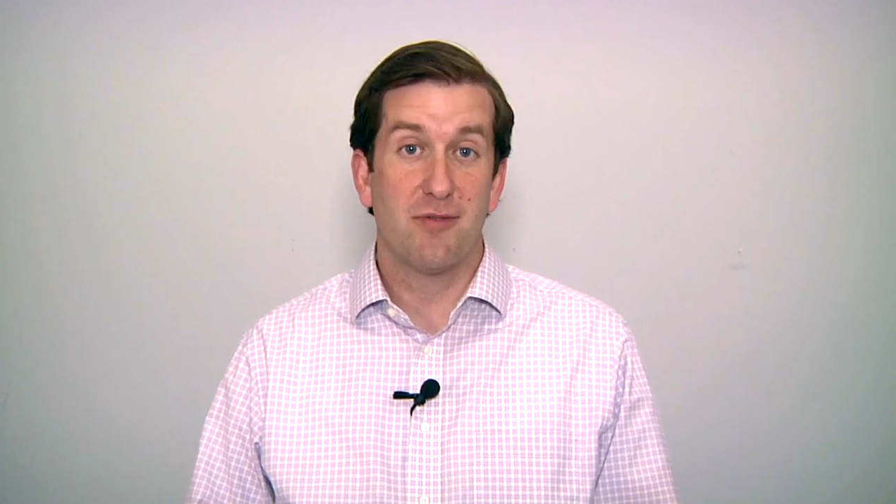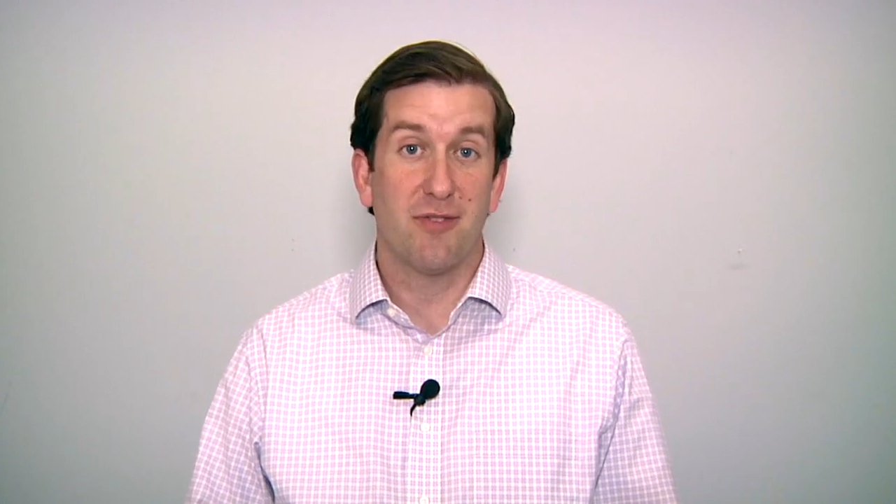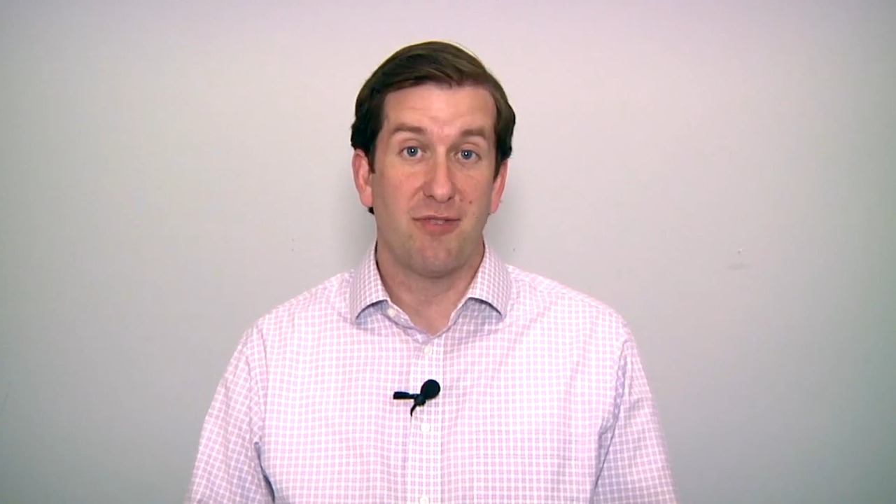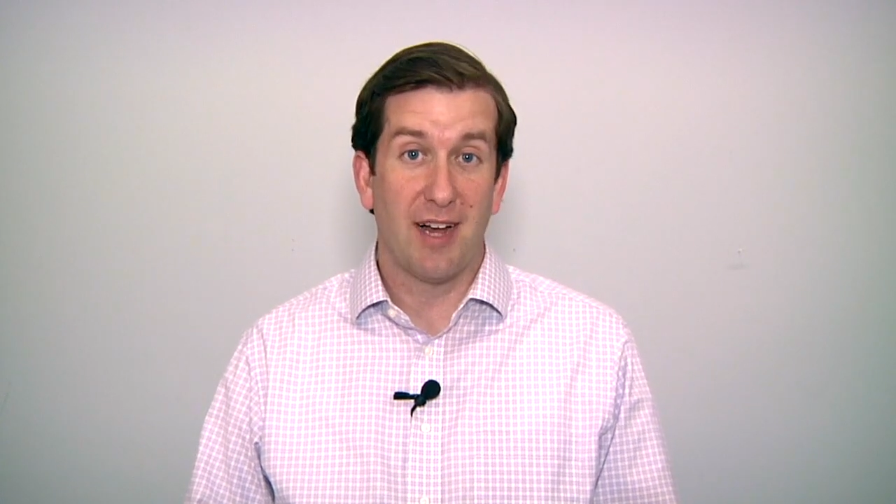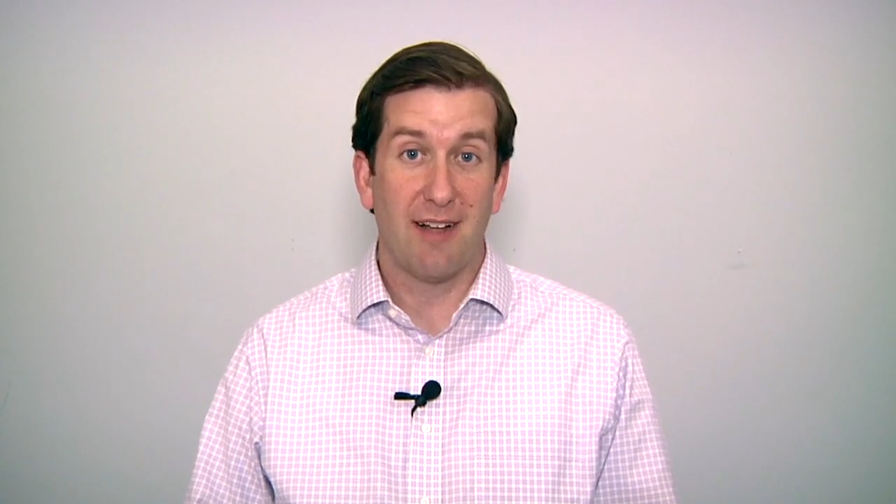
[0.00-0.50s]

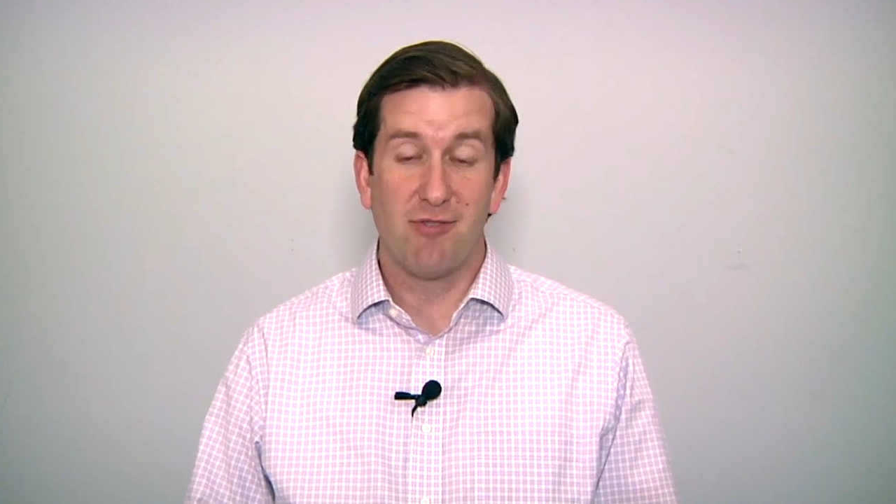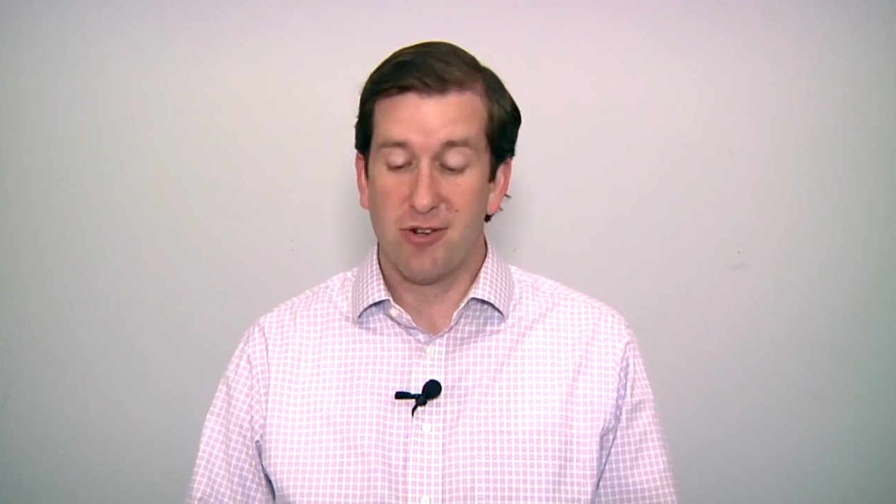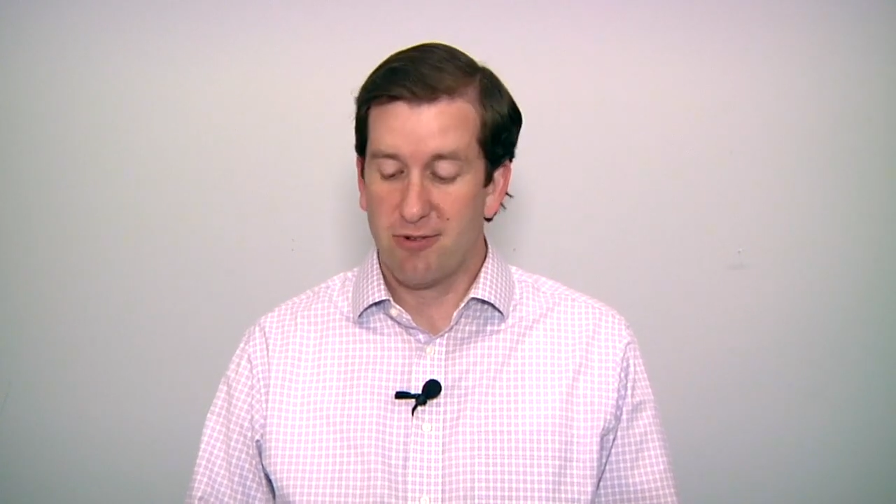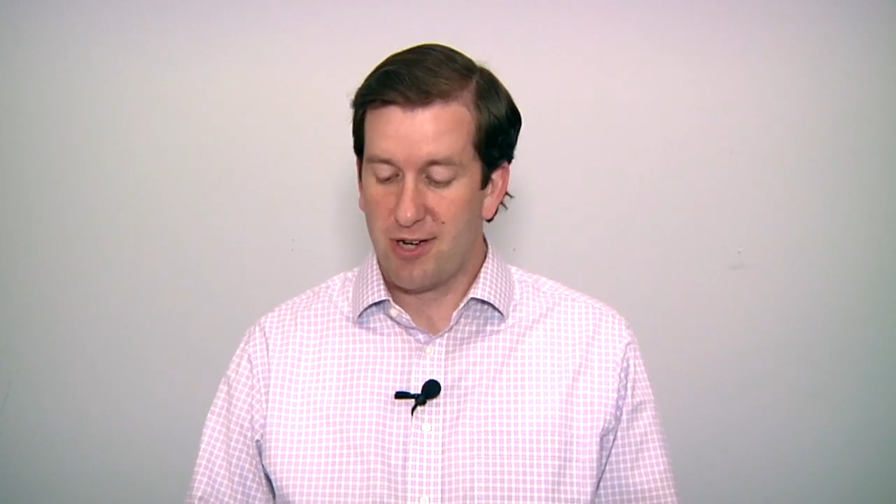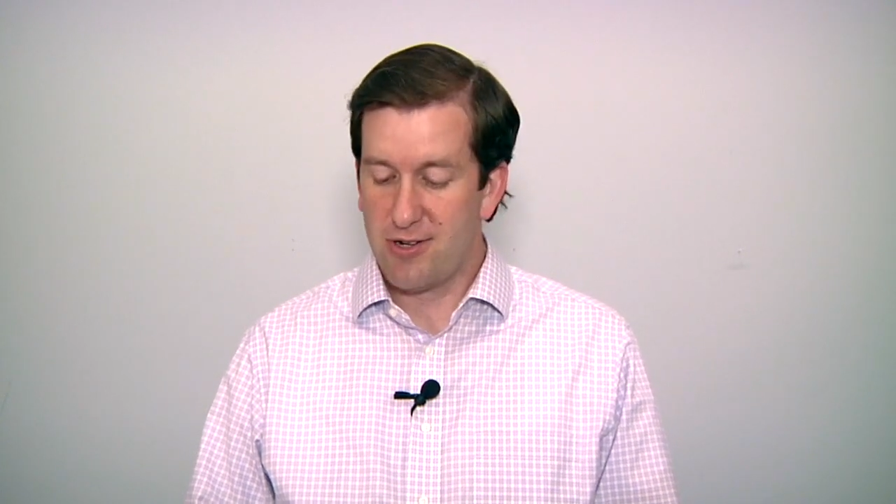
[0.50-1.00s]
for five
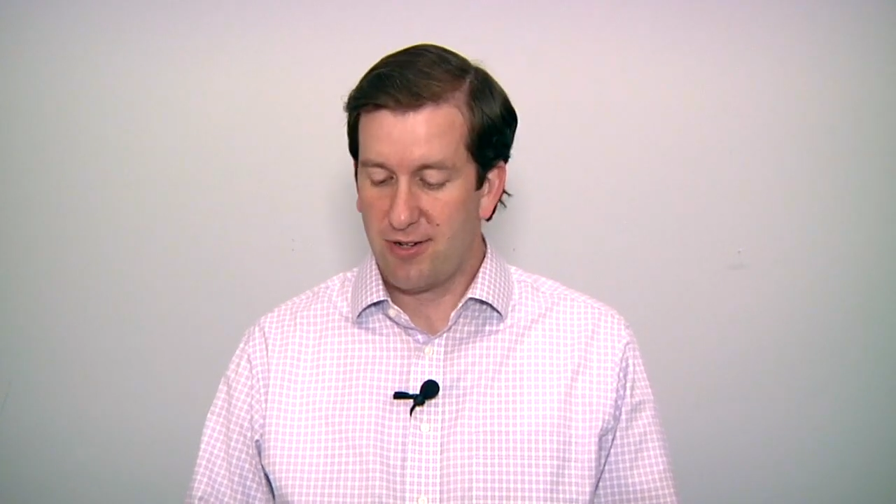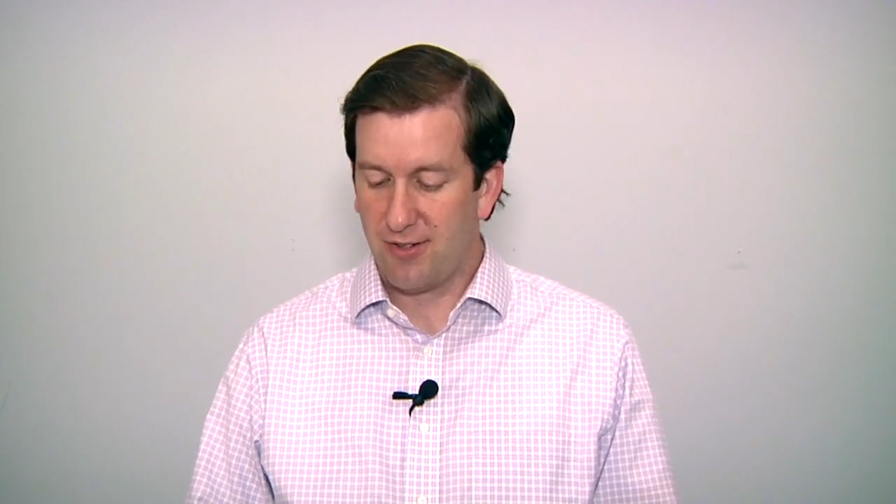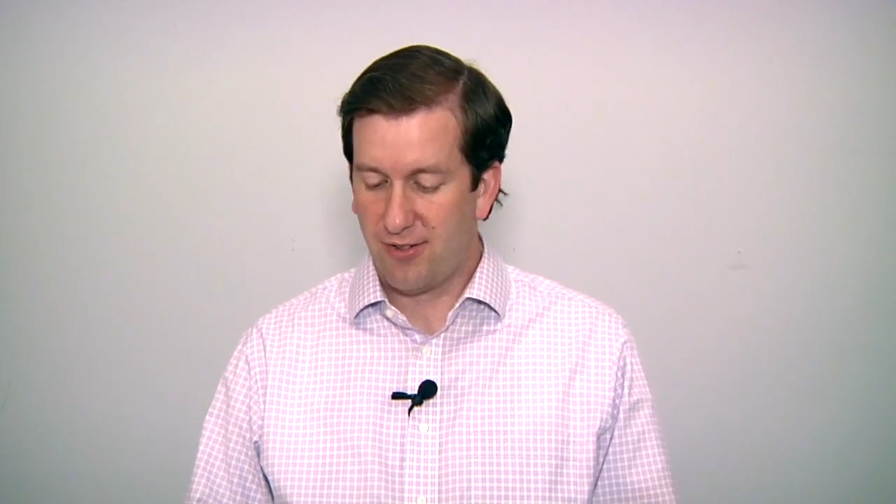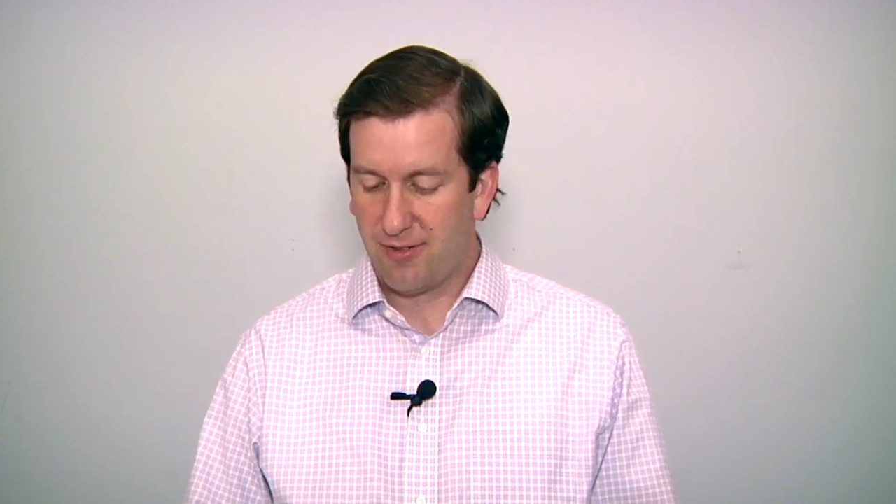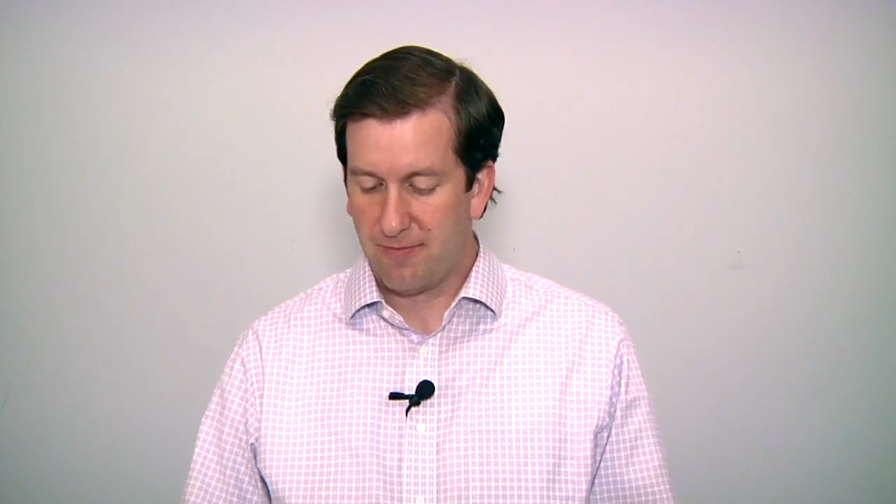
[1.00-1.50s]

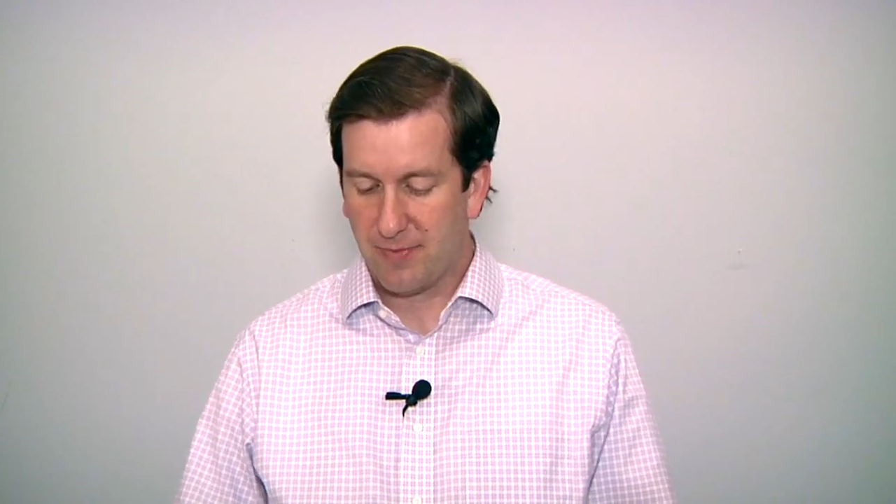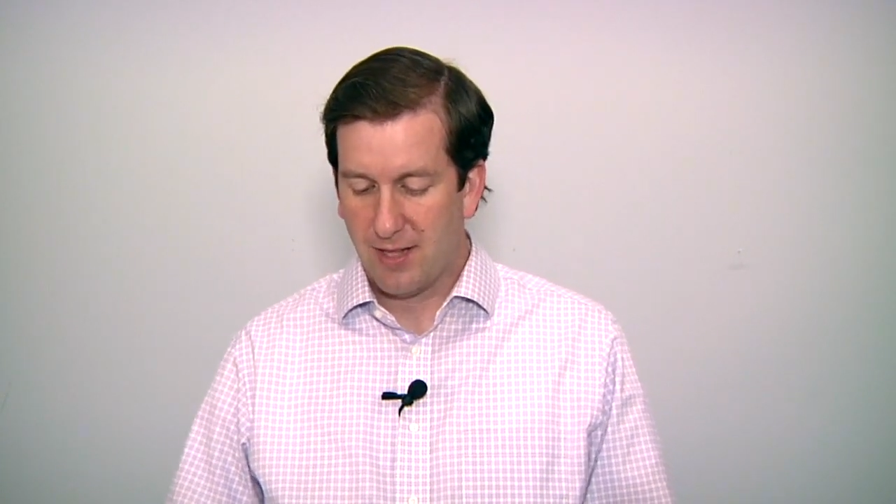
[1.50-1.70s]
generations.